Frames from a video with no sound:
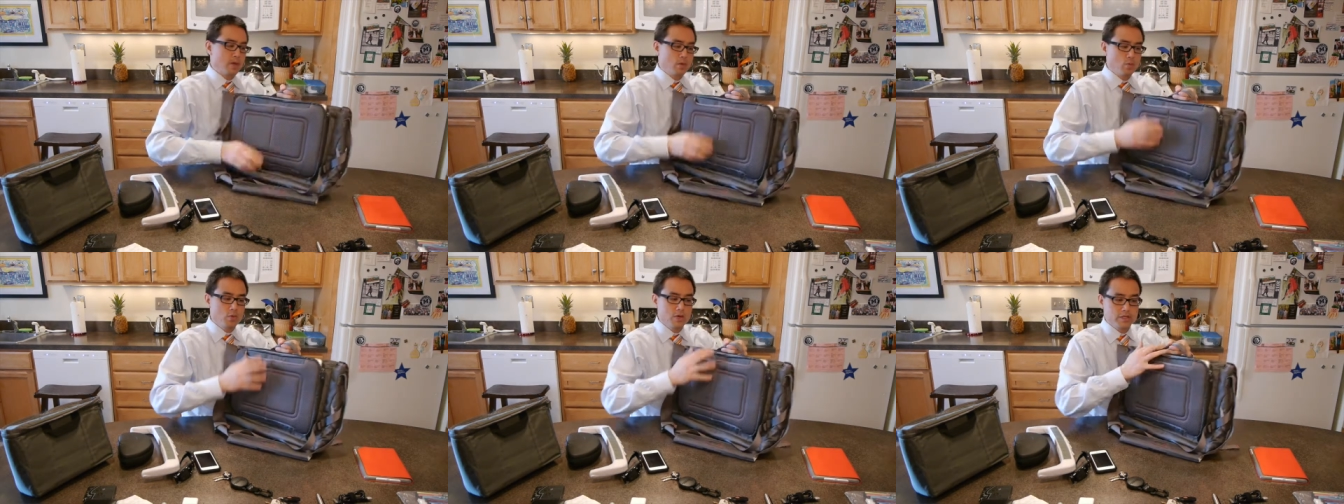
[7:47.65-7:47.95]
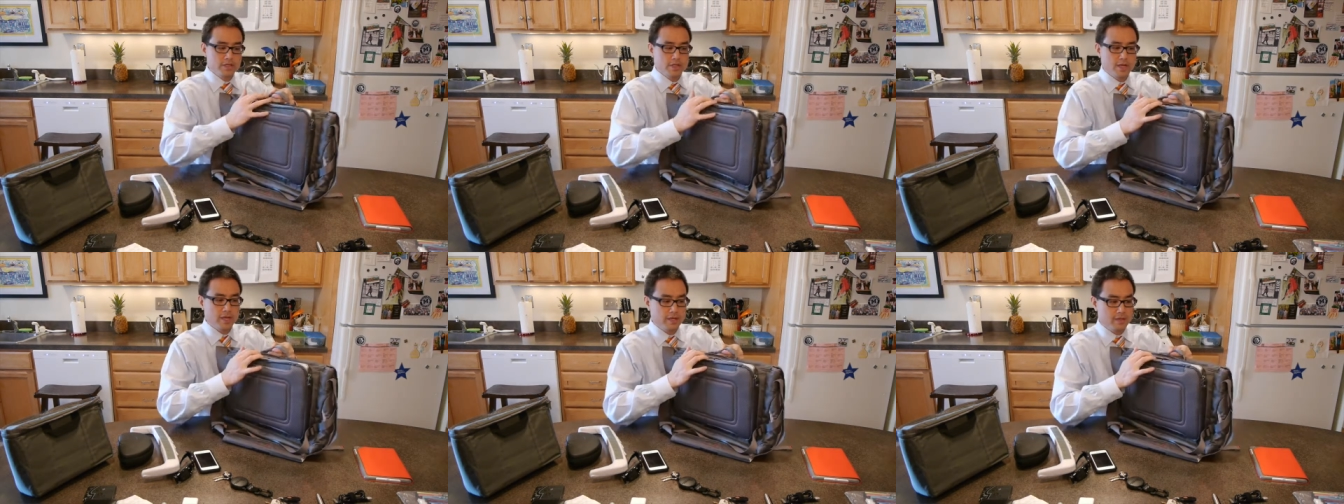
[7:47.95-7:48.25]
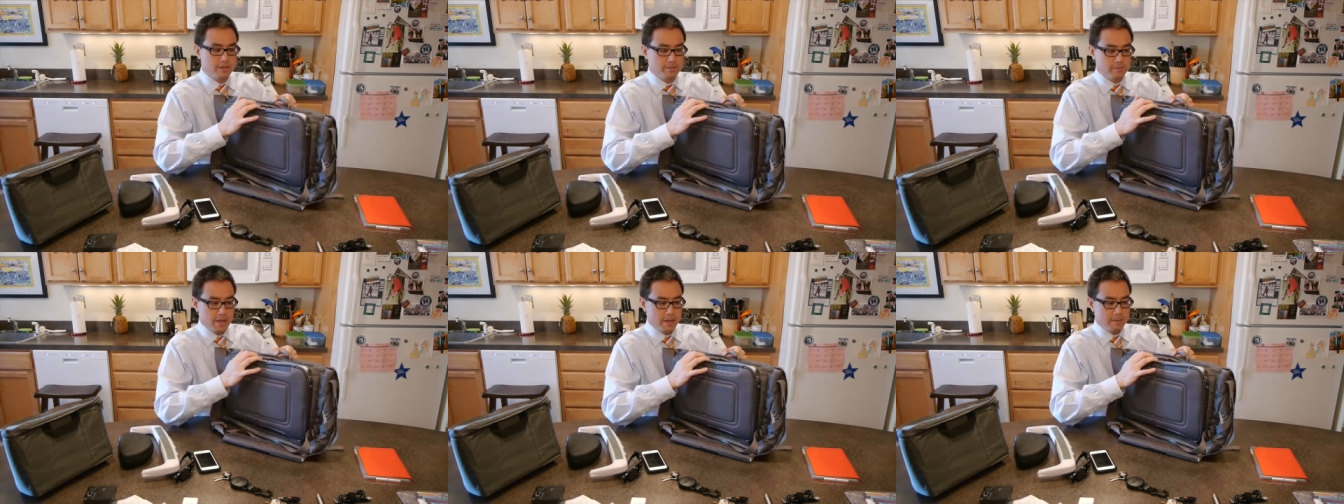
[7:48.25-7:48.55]
I wish they
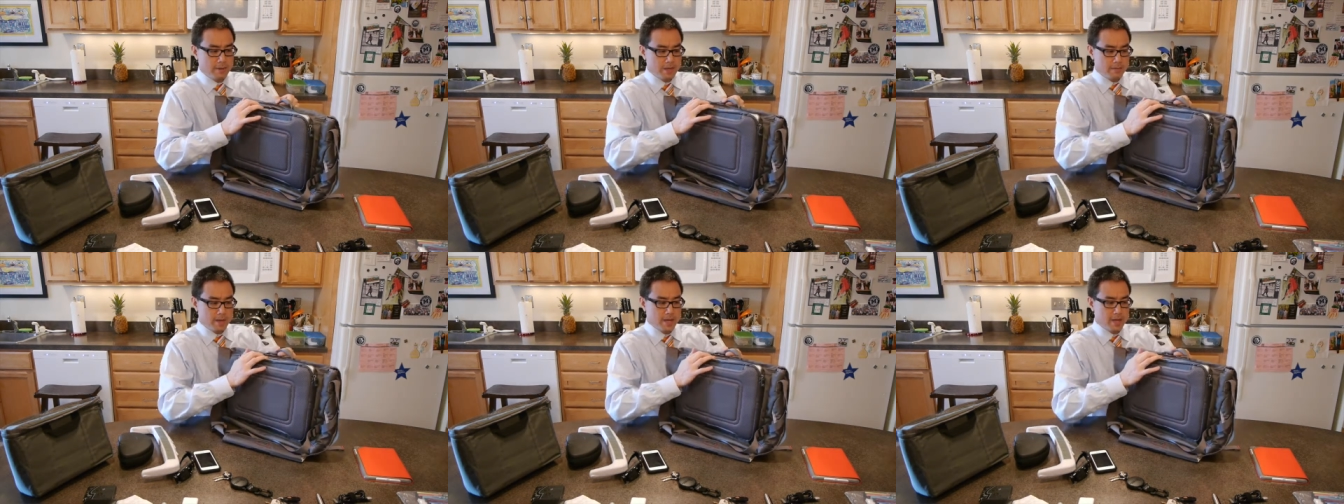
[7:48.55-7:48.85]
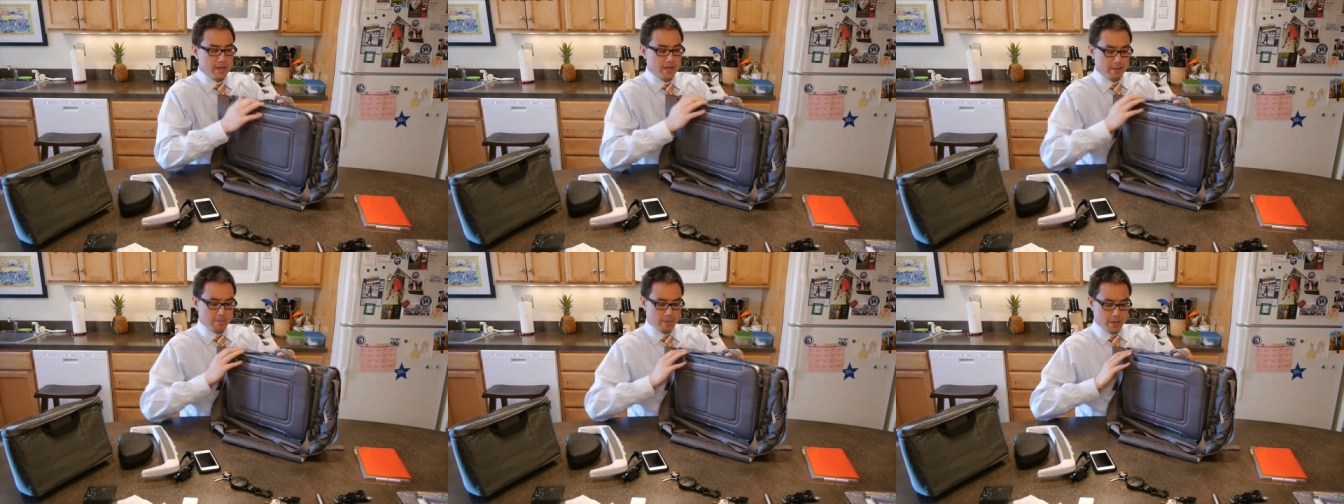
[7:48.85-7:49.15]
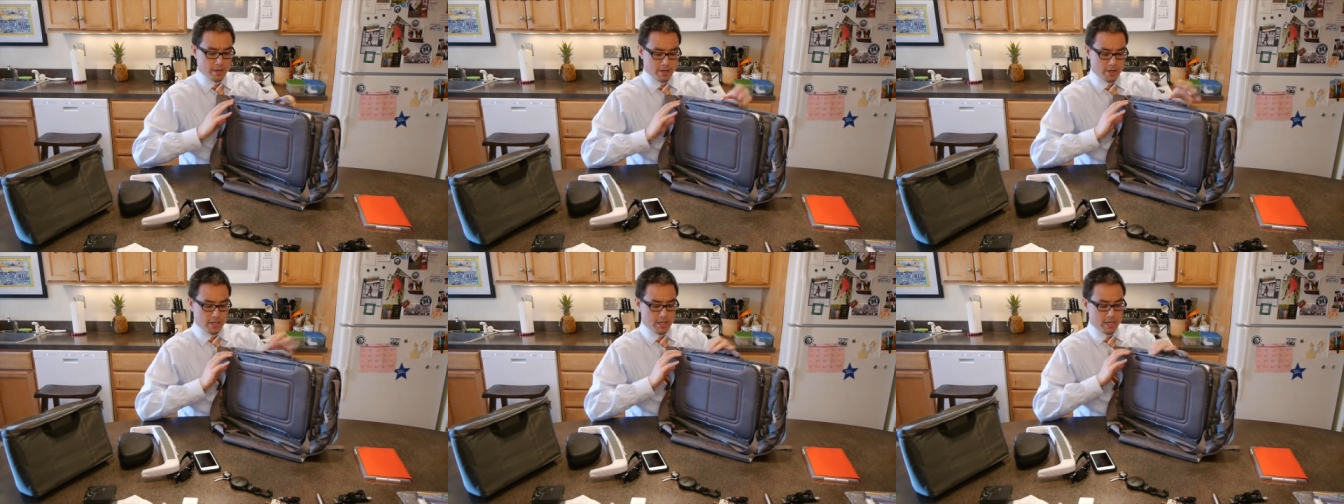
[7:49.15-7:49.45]
had maybe made it
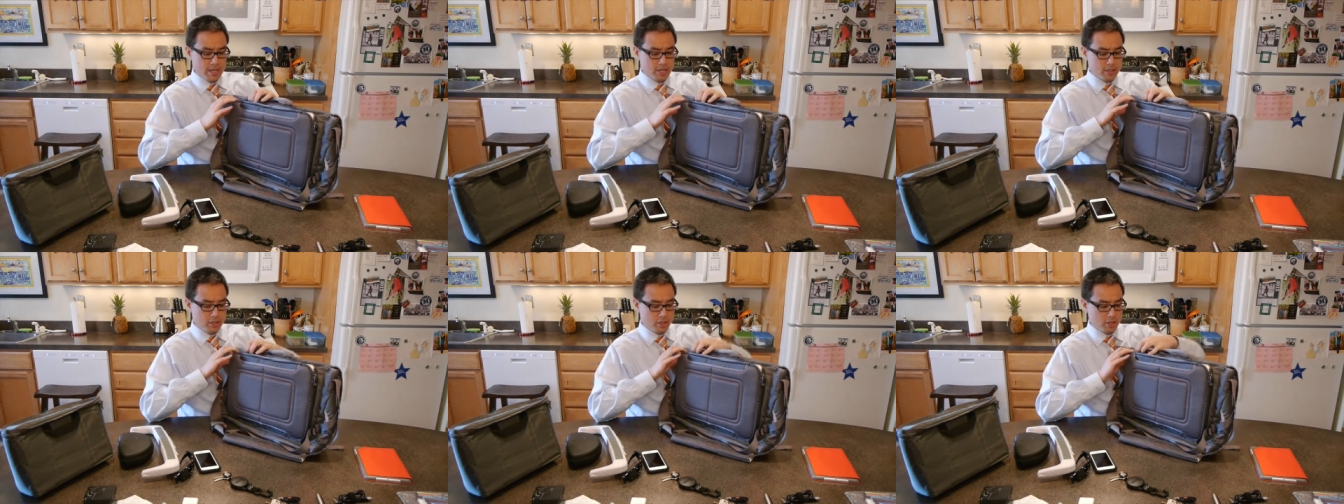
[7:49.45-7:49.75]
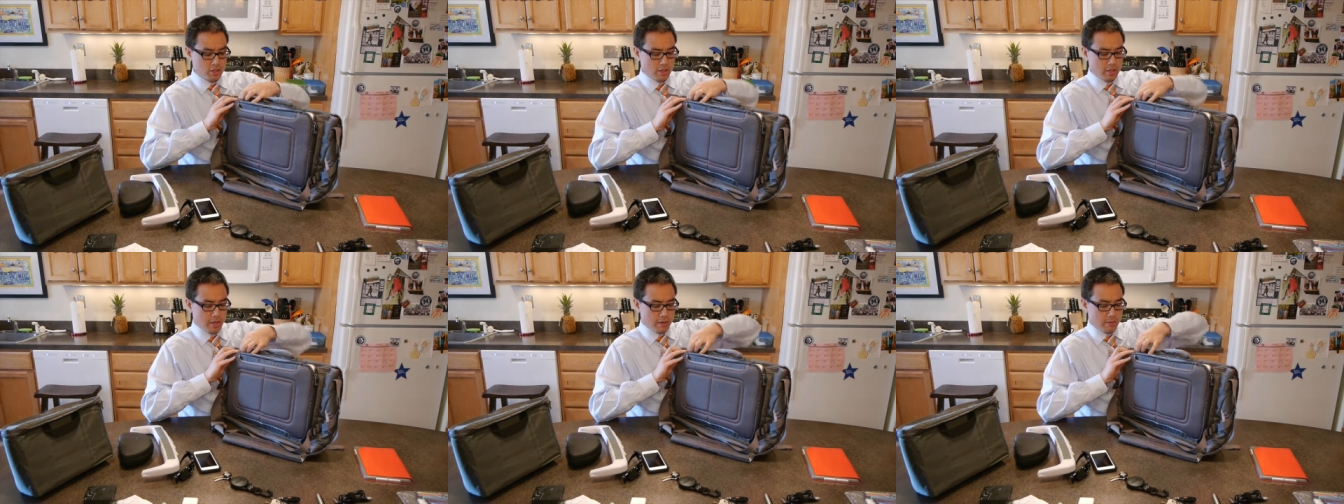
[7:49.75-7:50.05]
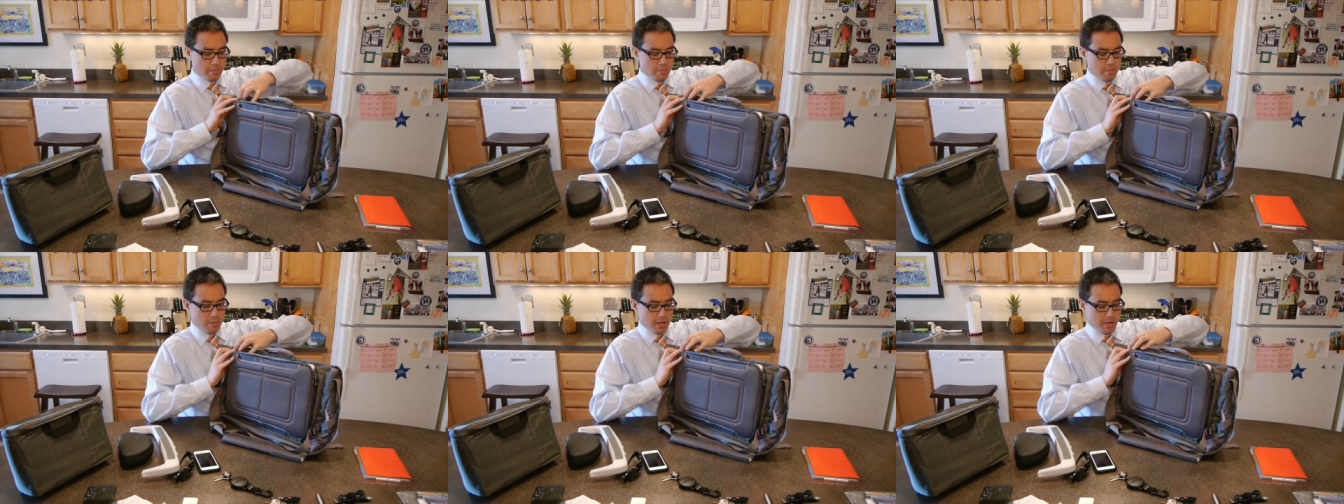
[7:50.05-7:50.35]
about an inch
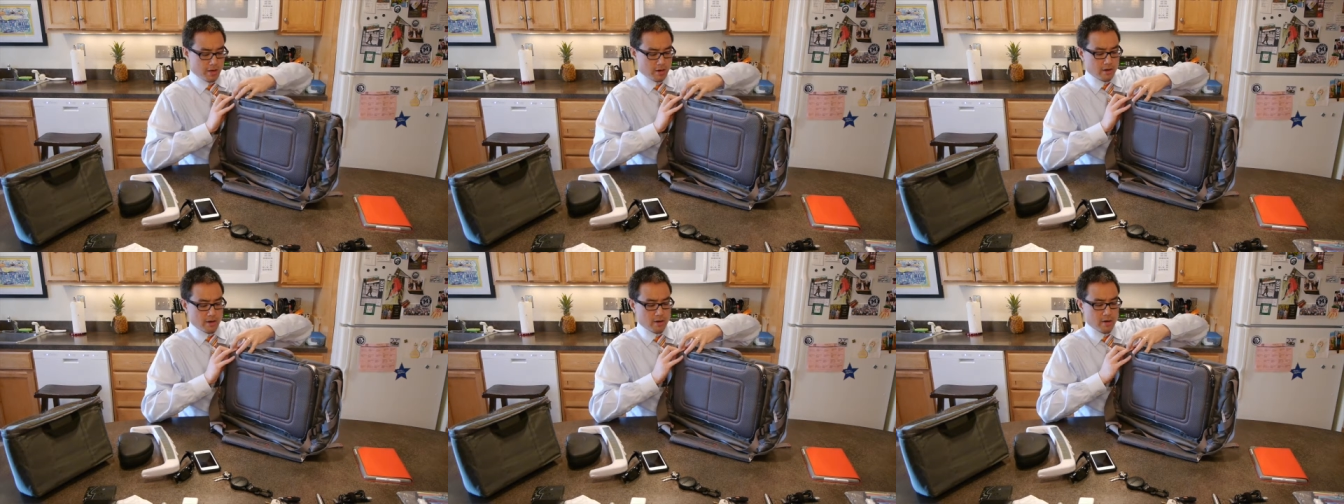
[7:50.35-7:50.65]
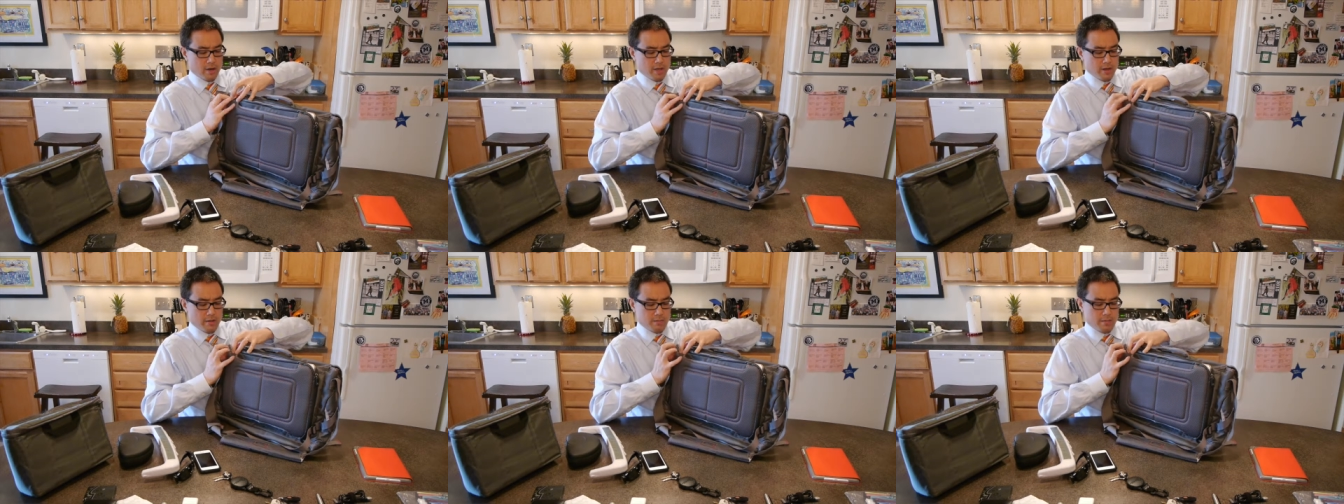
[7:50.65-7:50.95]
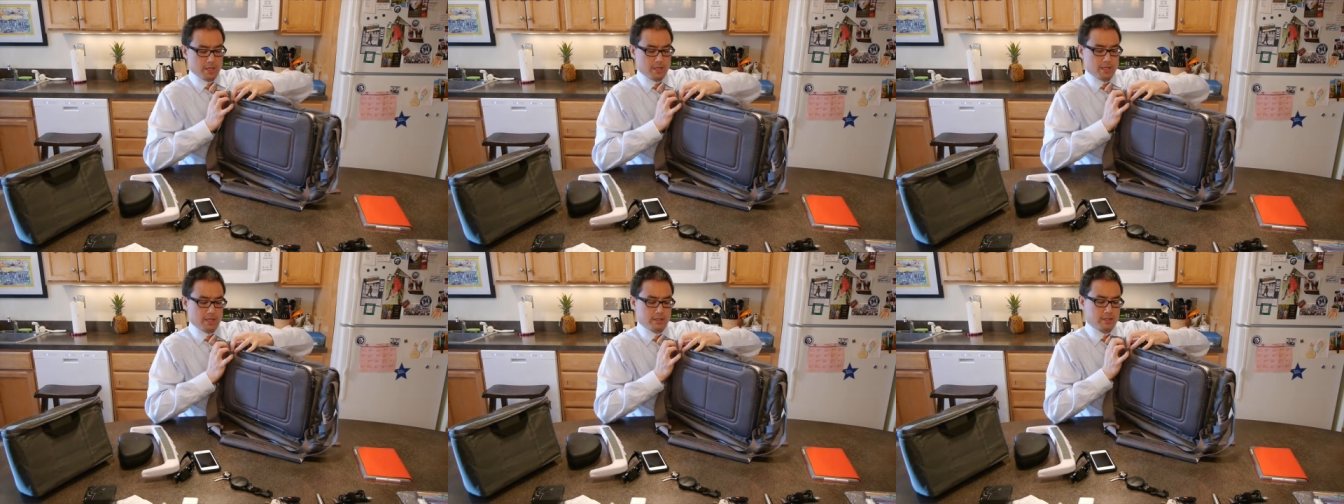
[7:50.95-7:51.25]
bigger,
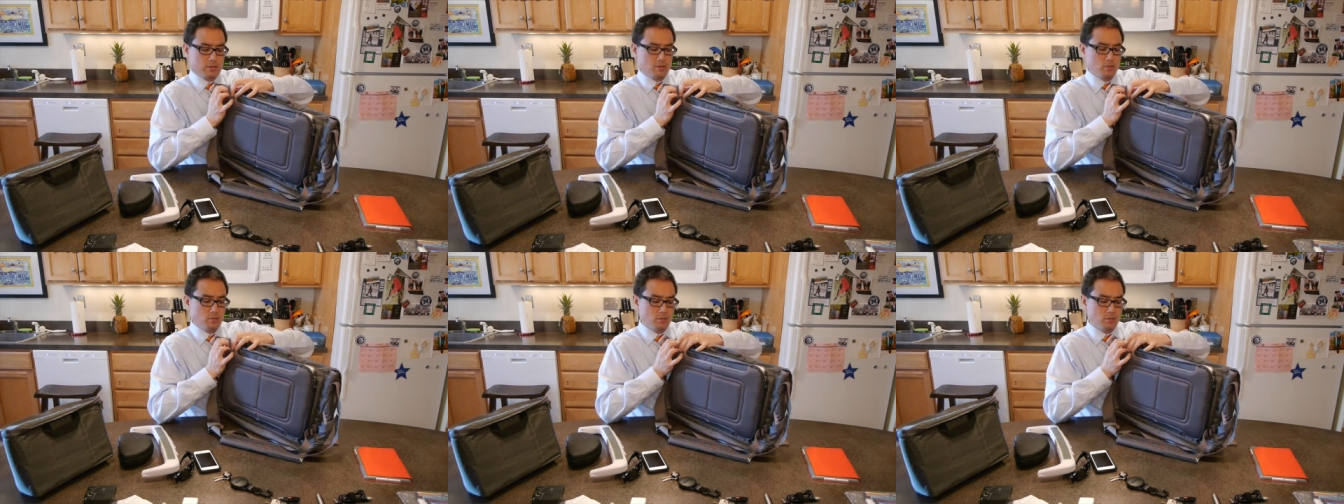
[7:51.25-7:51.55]
because